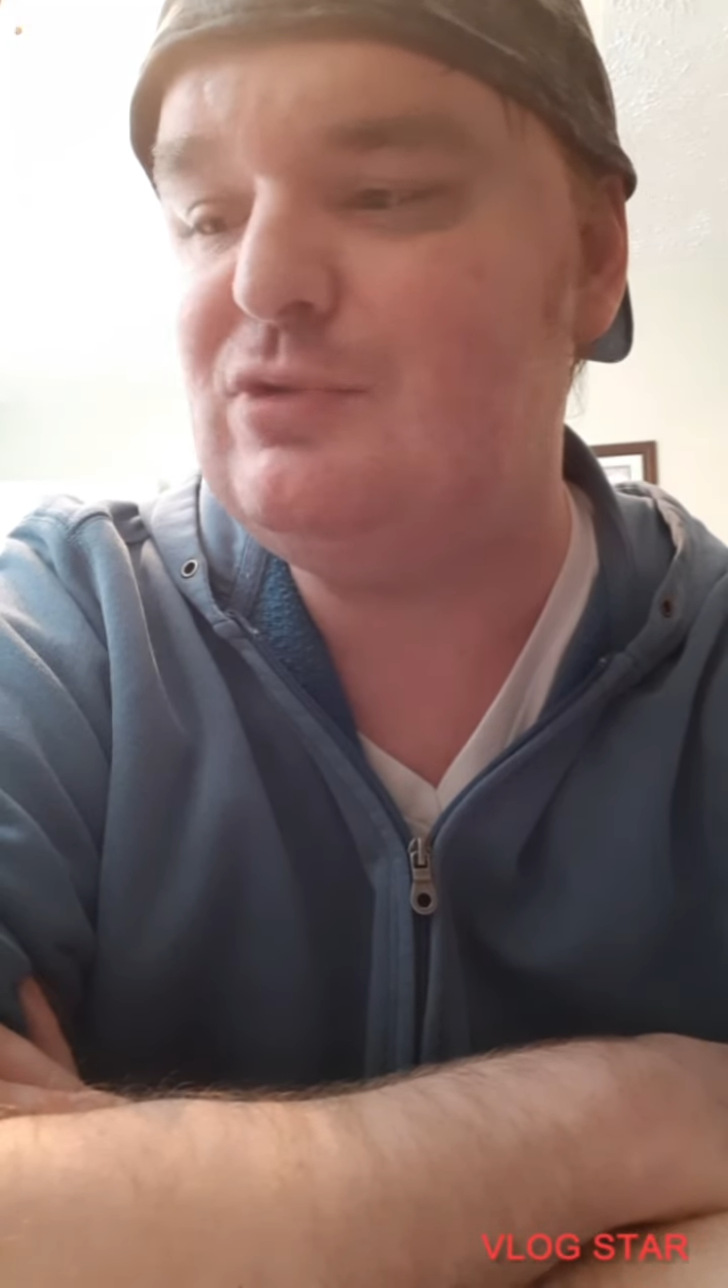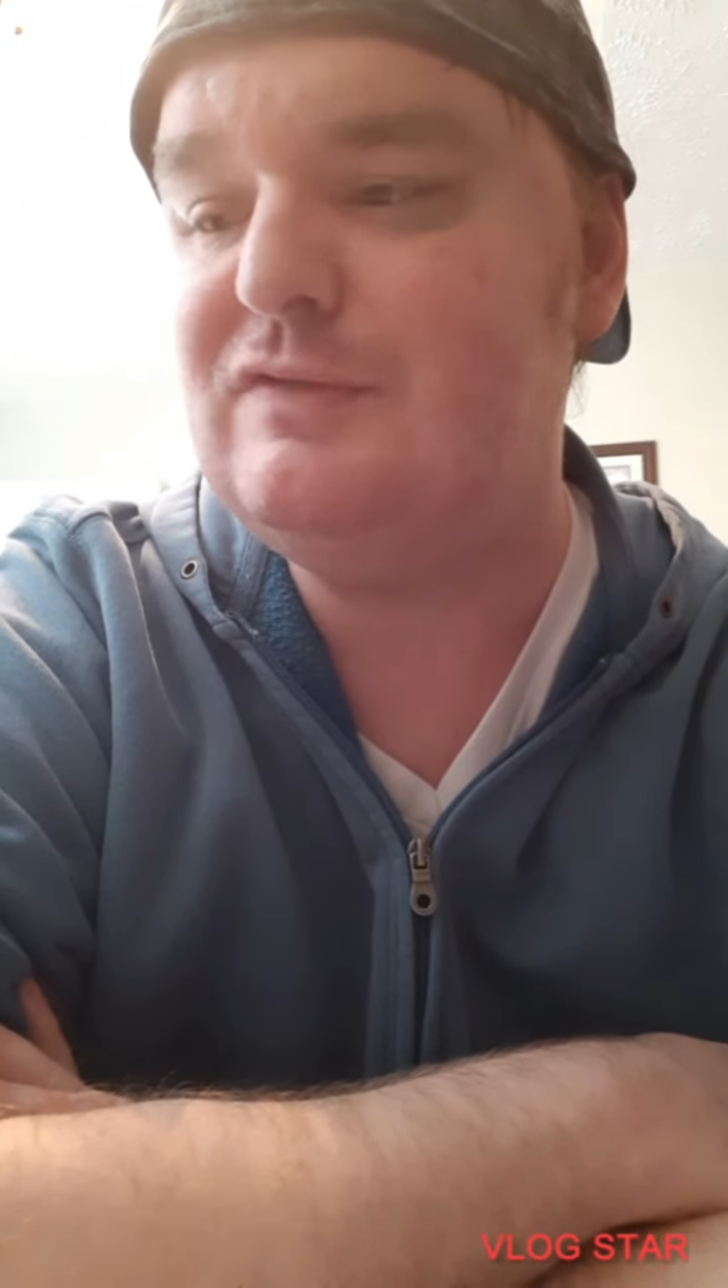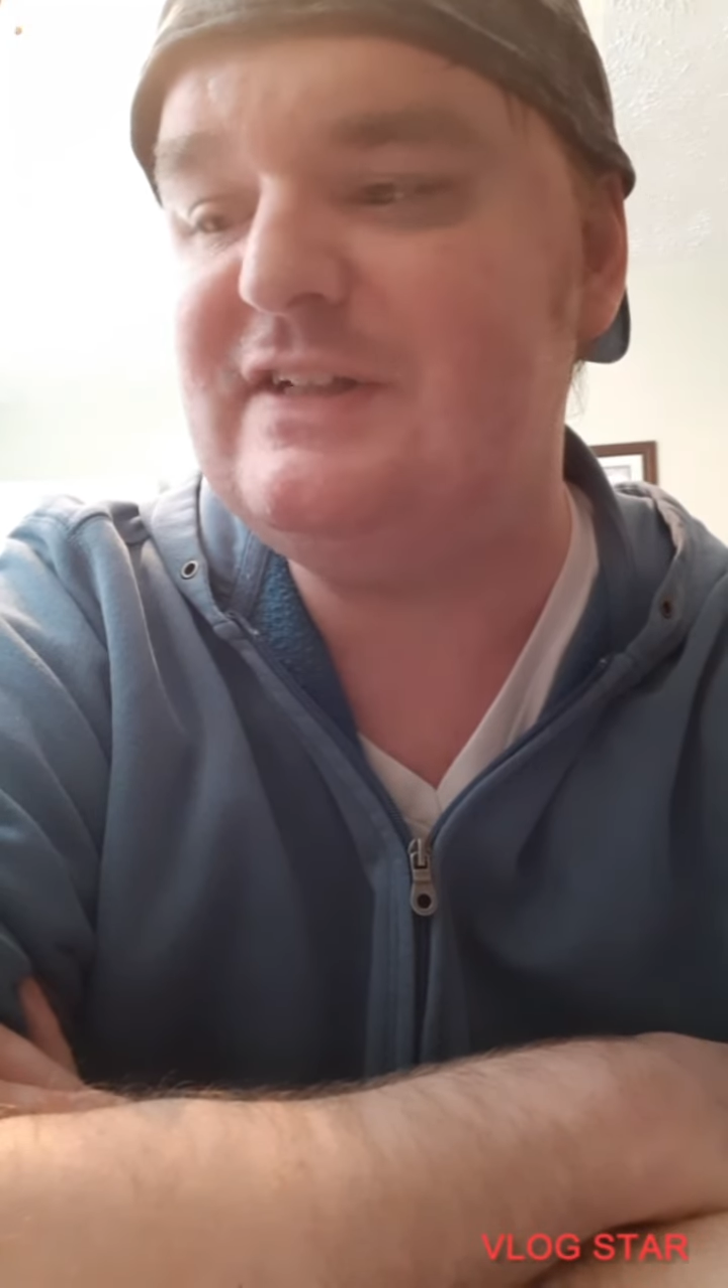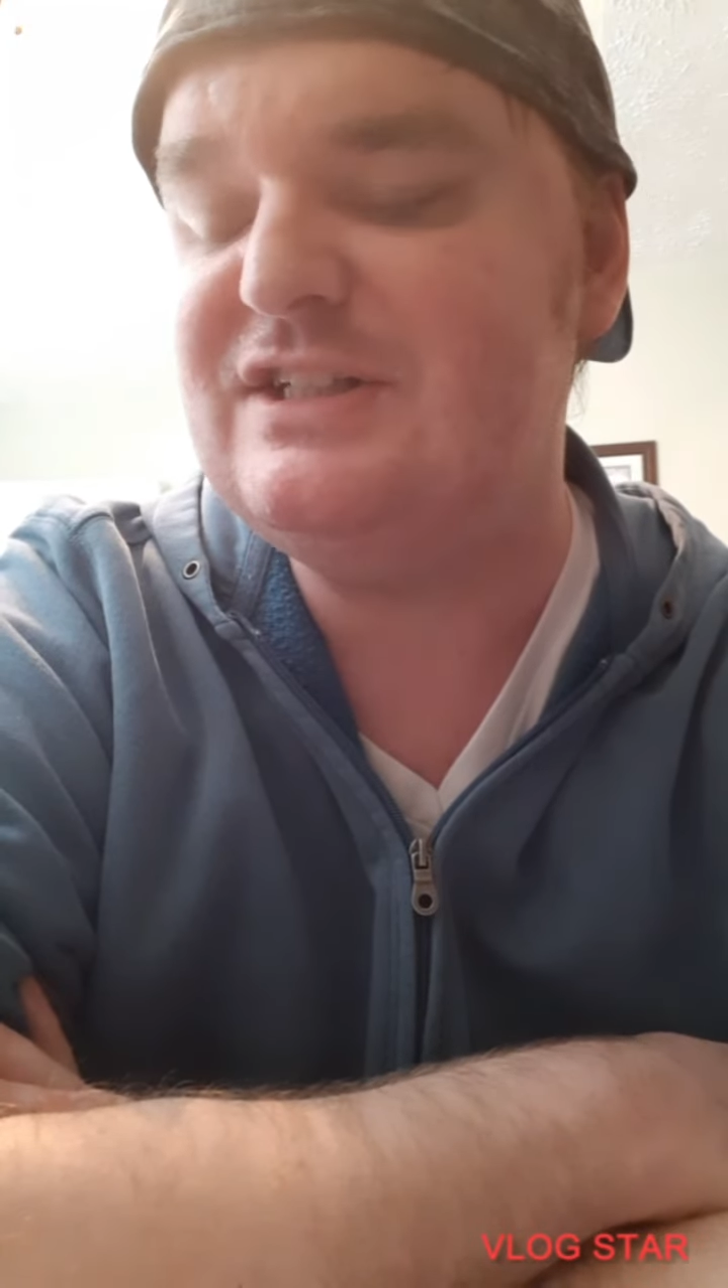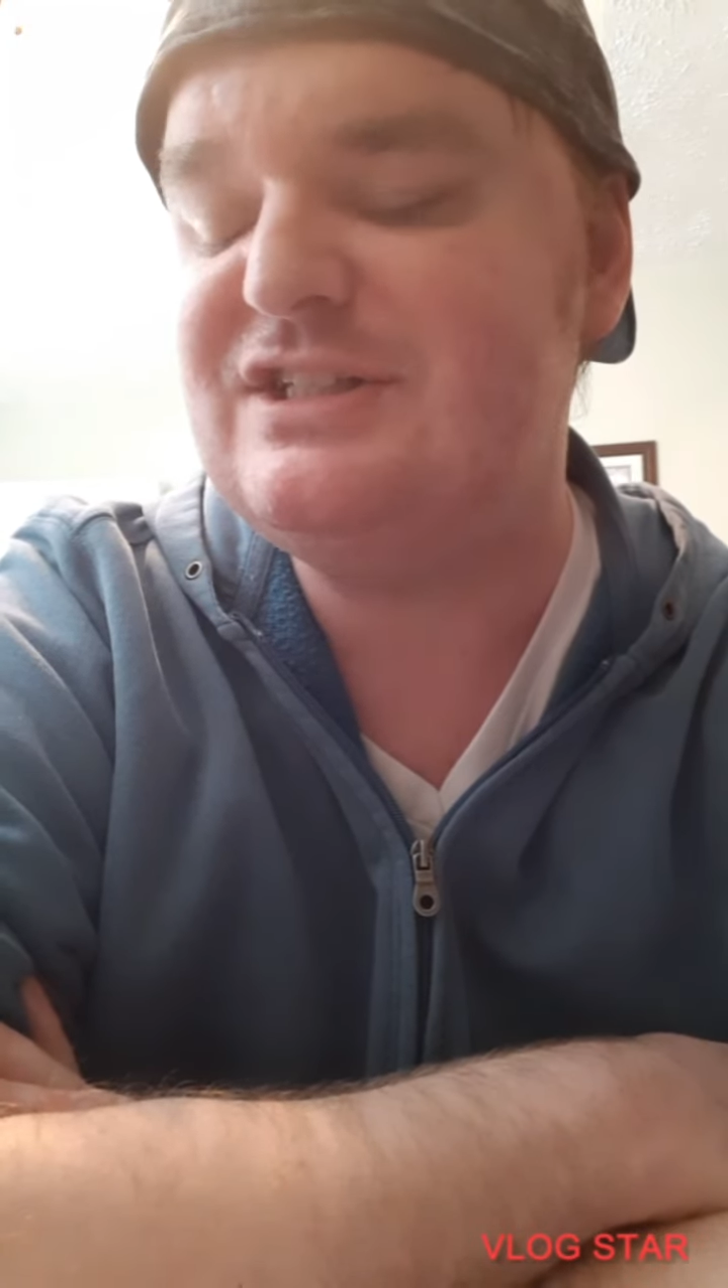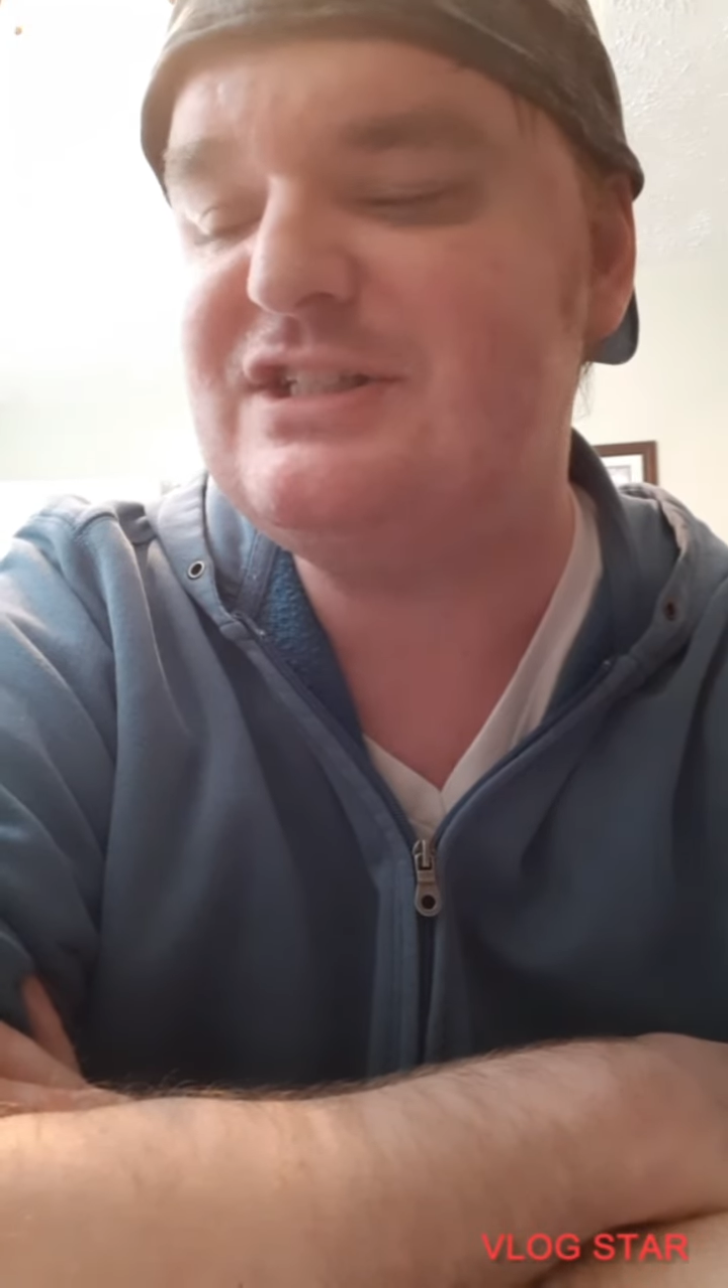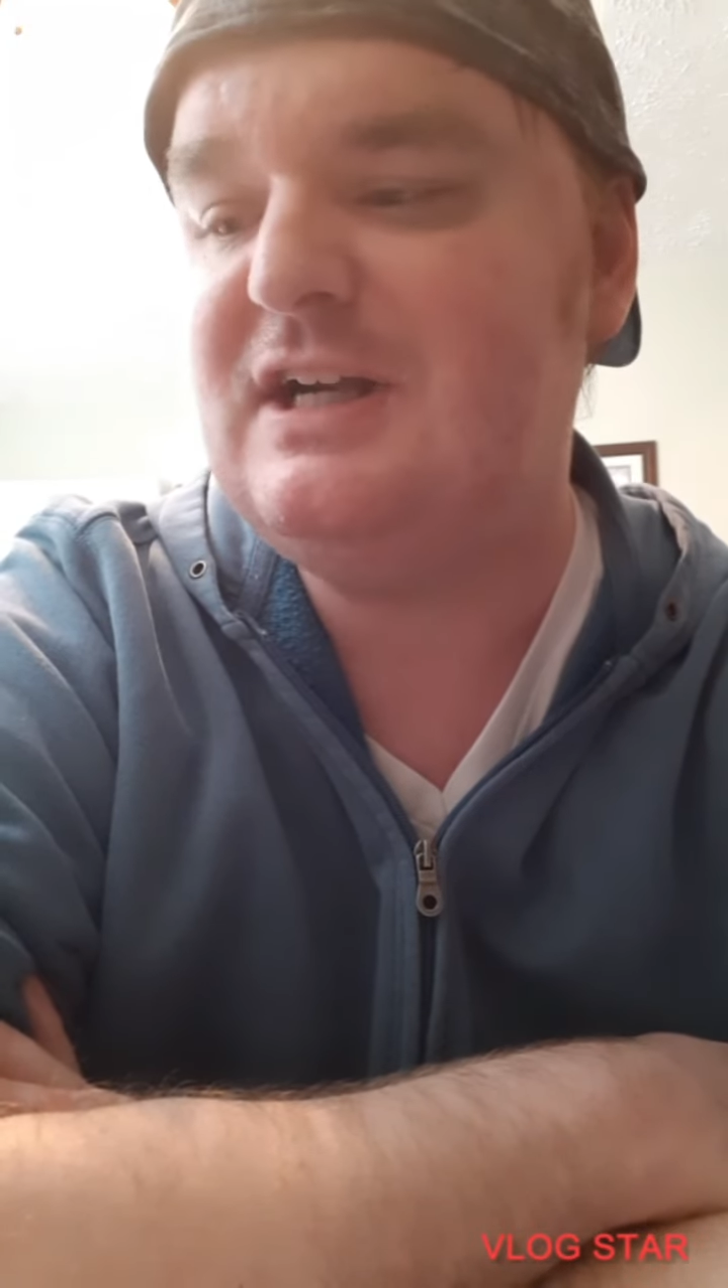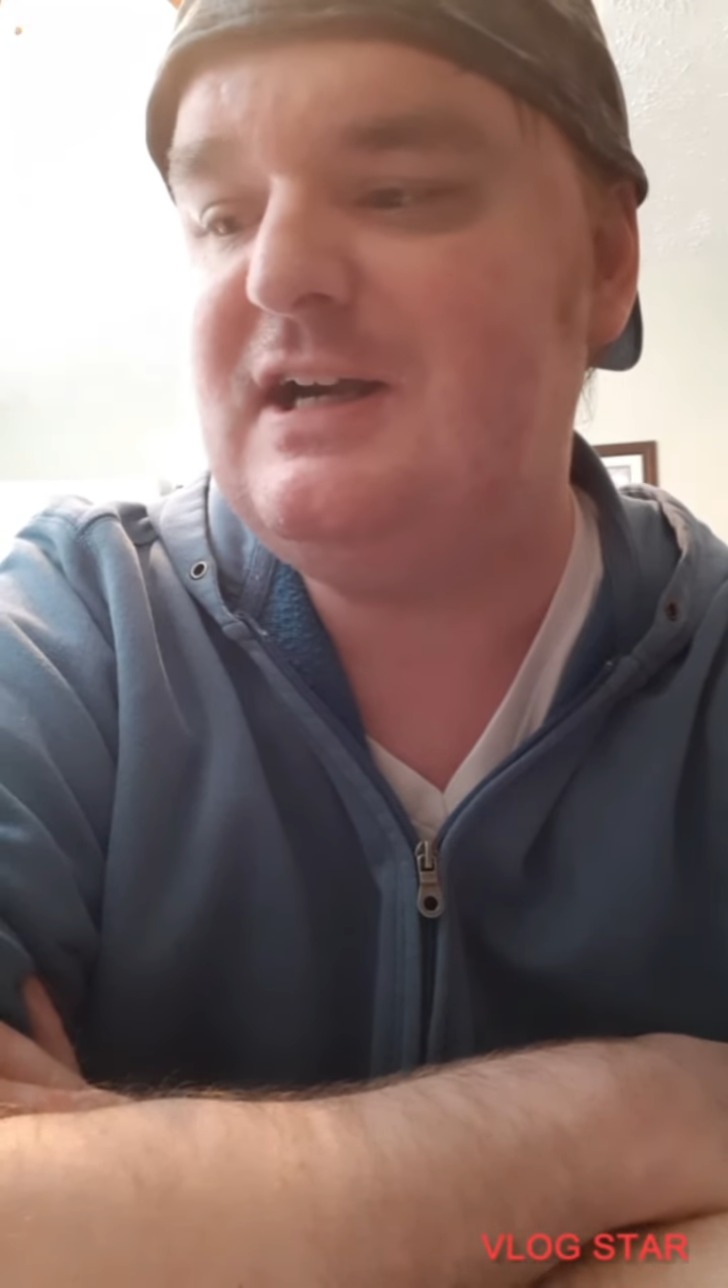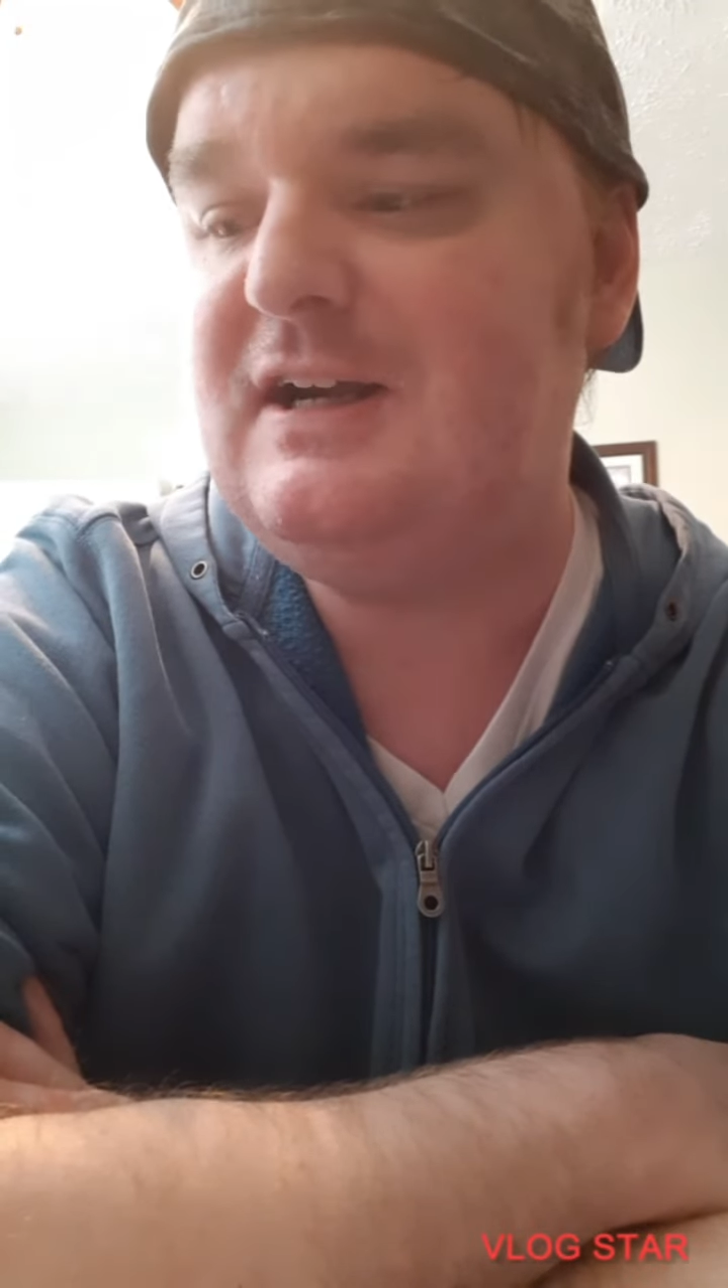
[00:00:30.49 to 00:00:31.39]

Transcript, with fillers: movies.